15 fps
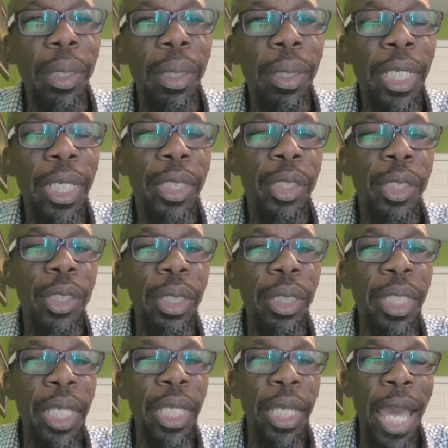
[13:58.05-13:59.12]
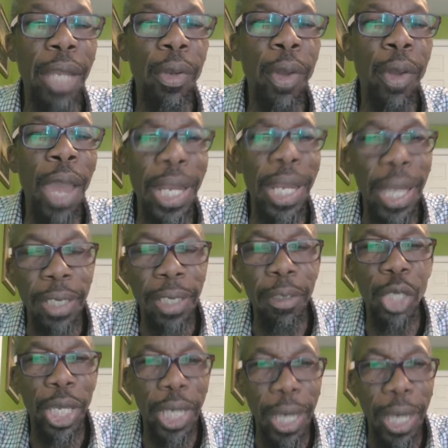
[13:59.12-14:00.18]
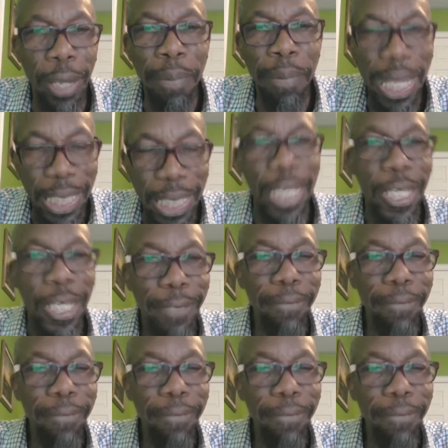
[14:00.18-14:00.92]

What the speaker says: they had rather the Jagan Party.